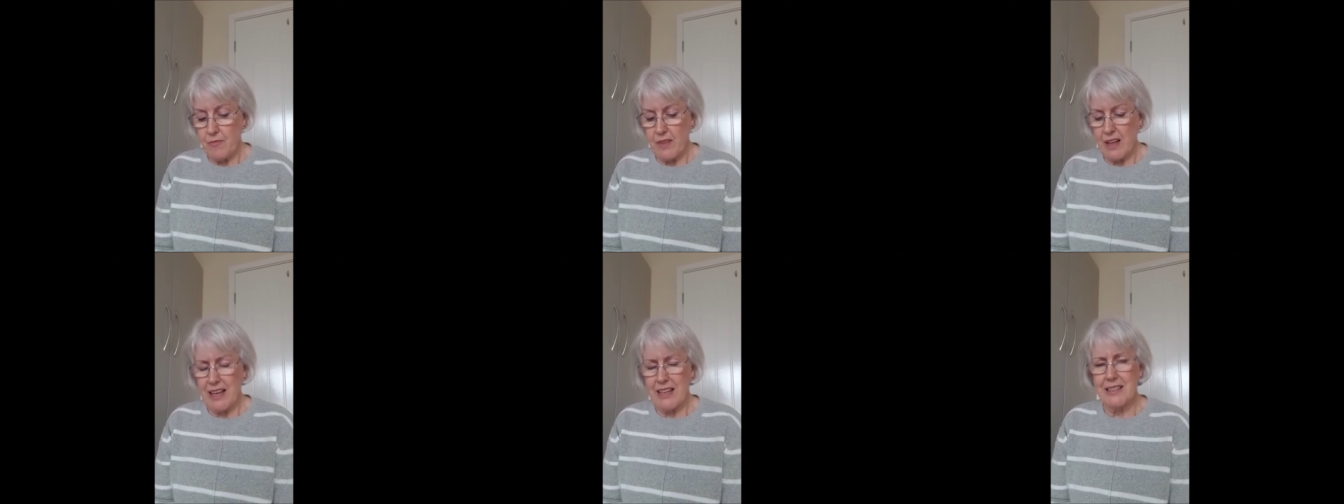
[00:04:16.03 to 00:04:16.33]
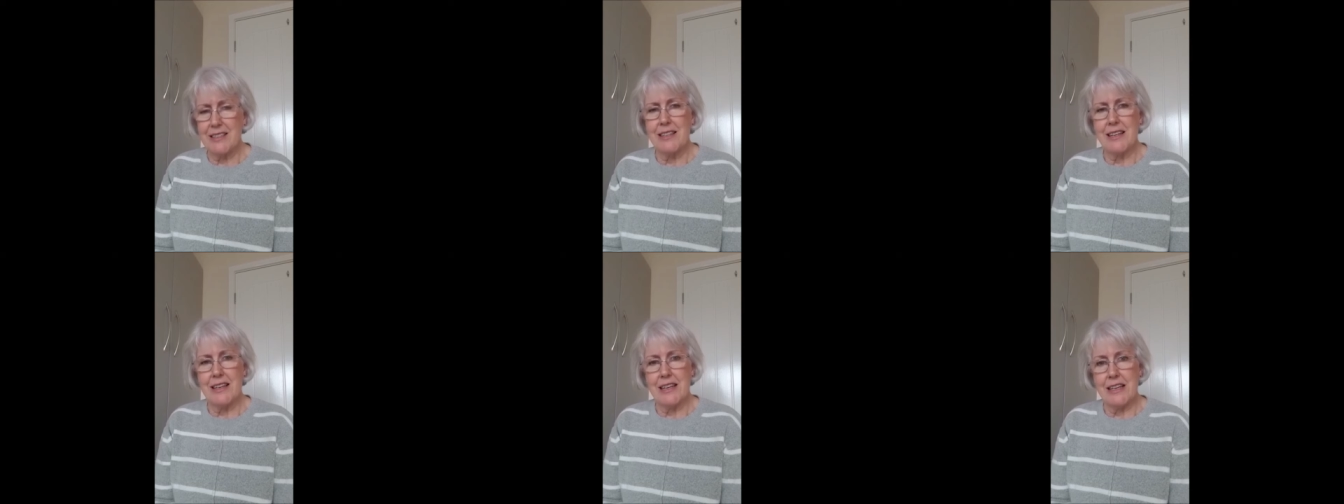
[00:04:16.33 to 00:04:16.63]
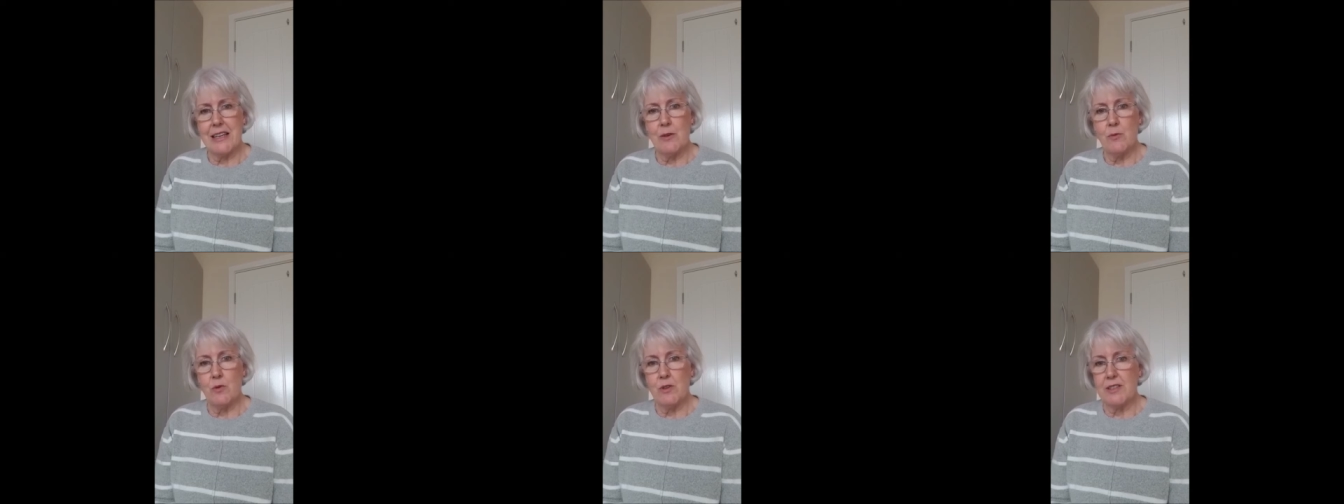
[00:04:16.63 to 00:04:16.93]
and
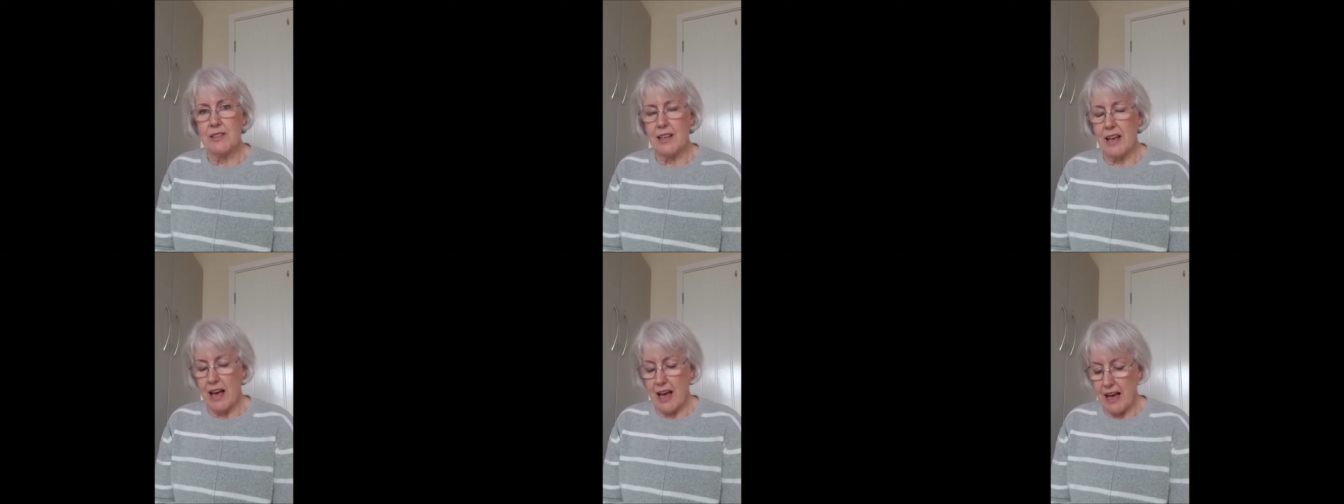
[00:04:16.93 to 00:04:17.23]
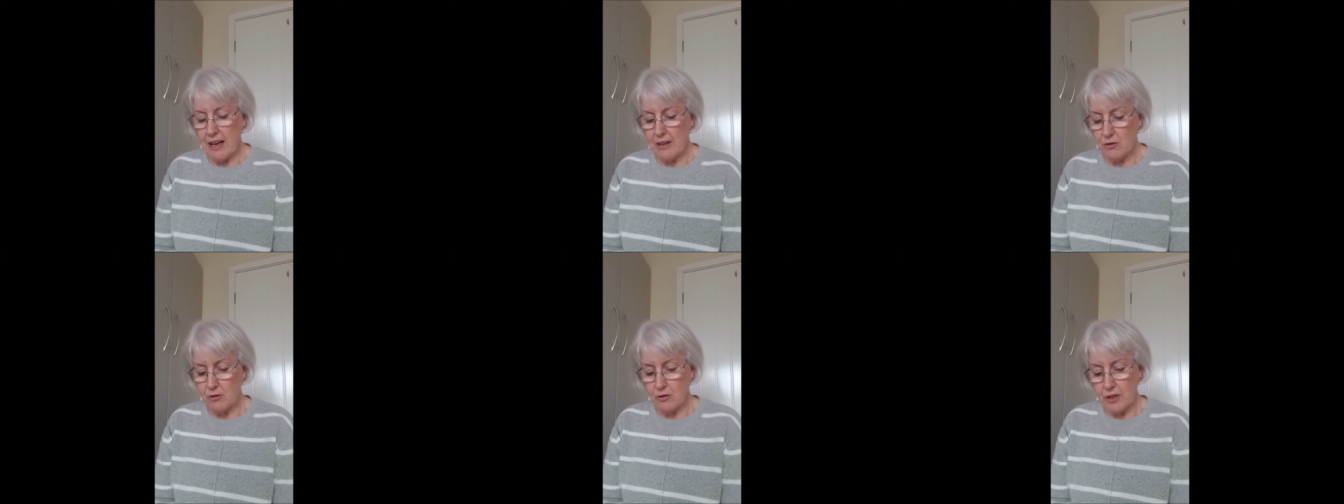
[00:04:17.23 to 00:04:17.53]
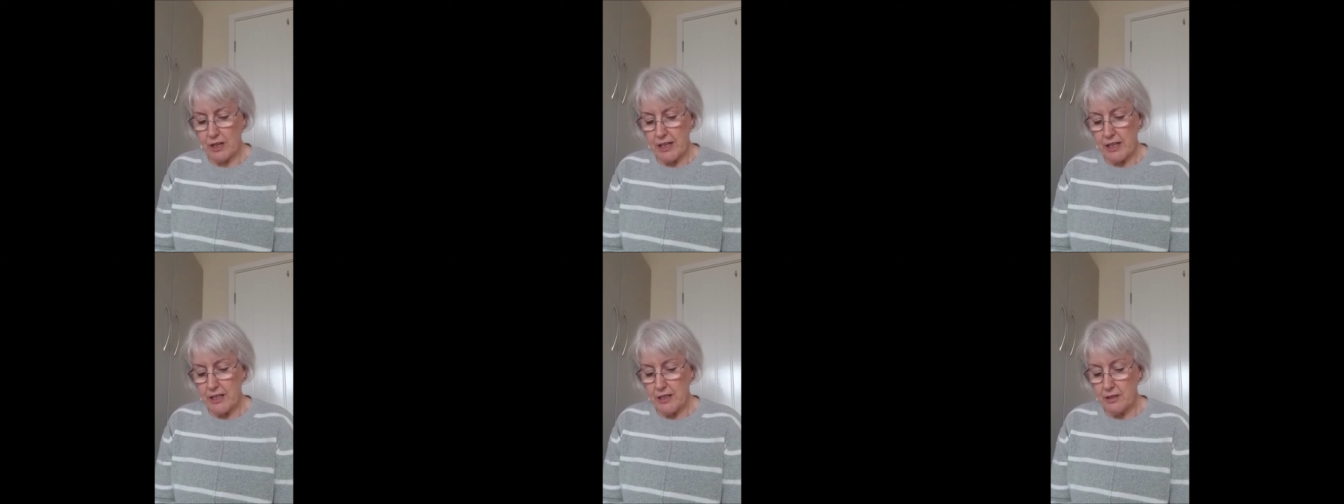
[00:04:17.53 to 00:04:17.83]
he was
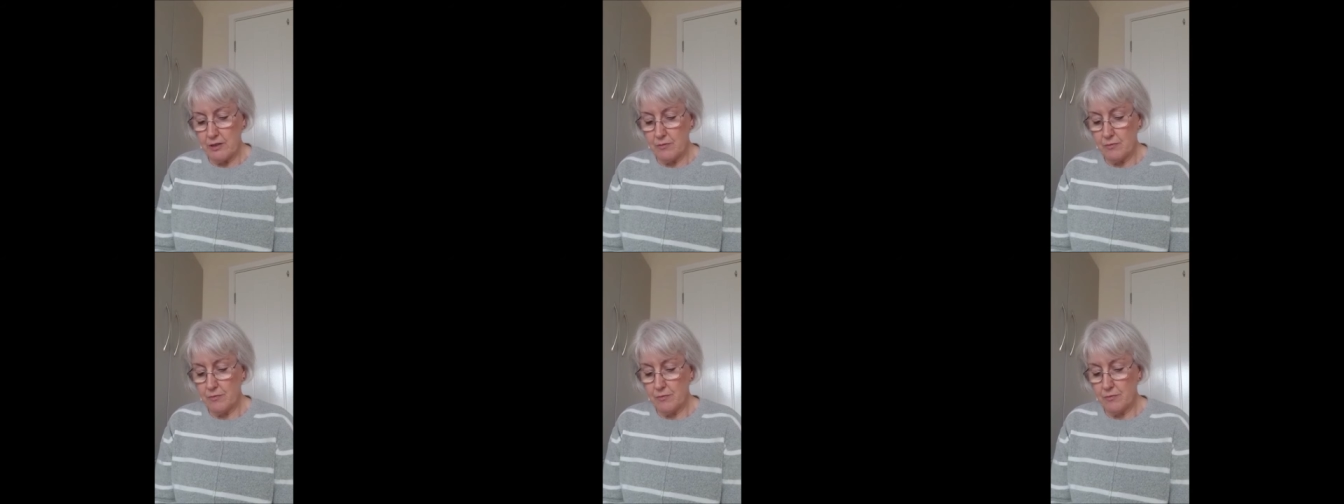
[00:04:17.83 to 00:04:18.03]
angry.